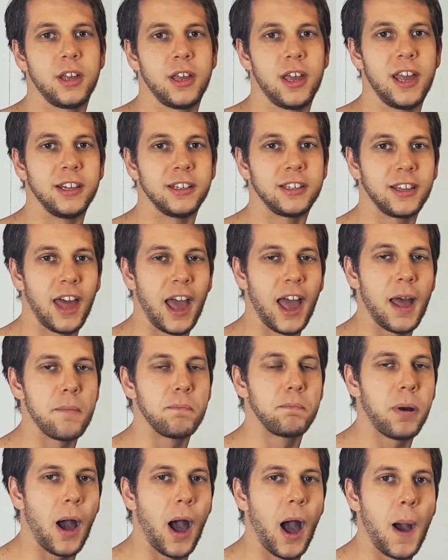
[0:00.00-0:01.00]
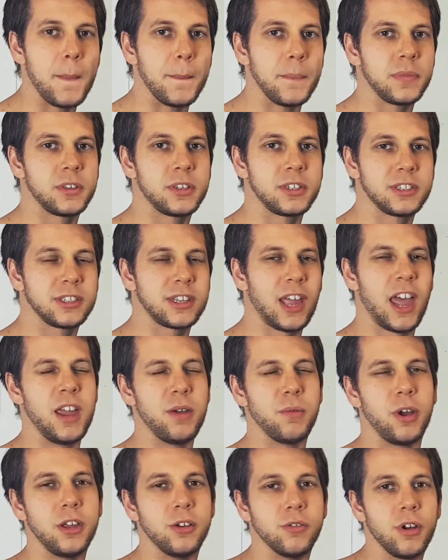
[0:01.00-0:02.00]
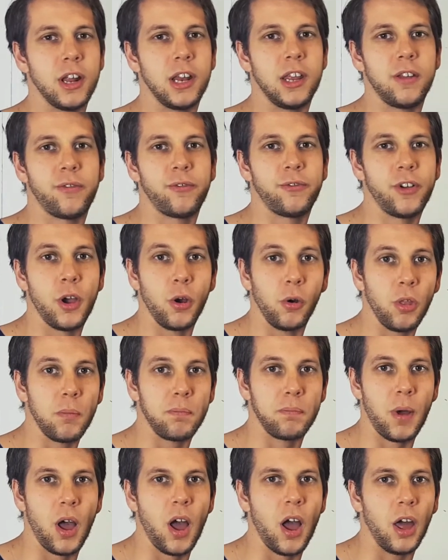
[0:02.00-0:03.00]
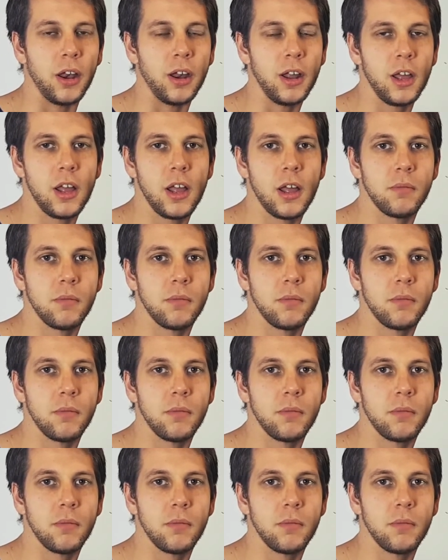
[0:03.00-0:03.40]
into that pumped state where you really feel the burn.